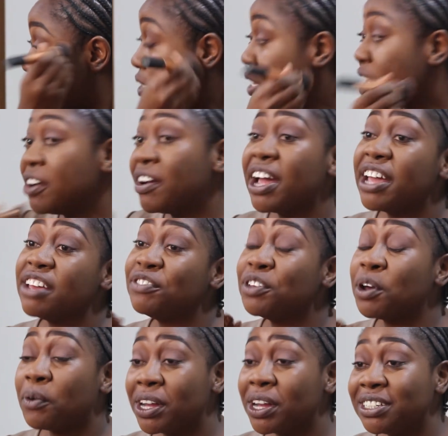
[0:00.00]
Sarah, if
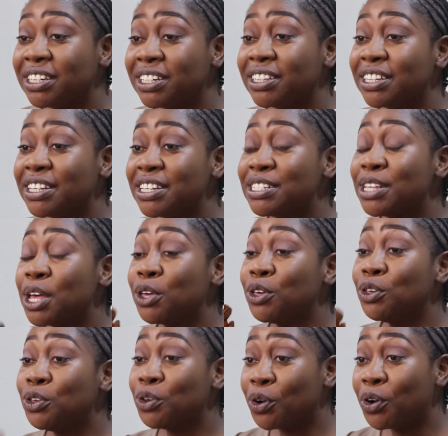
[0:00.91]
you're watching this,
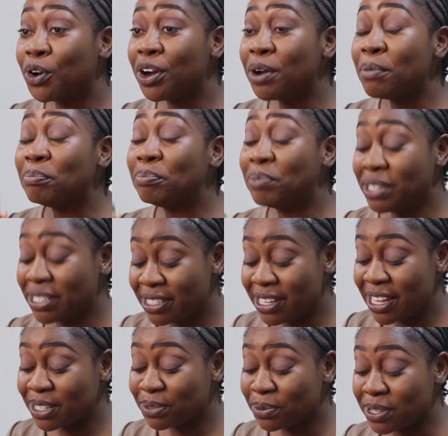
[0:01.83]
your
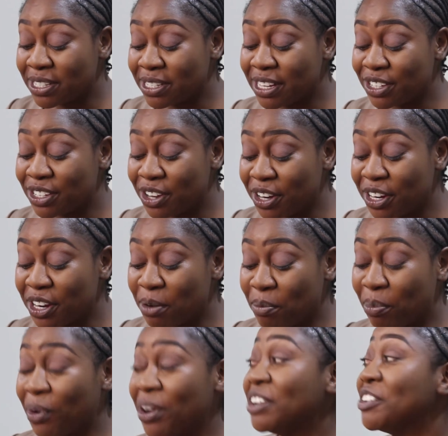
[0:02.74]
business was the
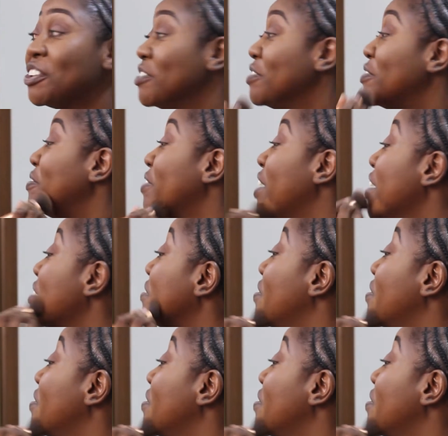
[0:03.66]
turning point of my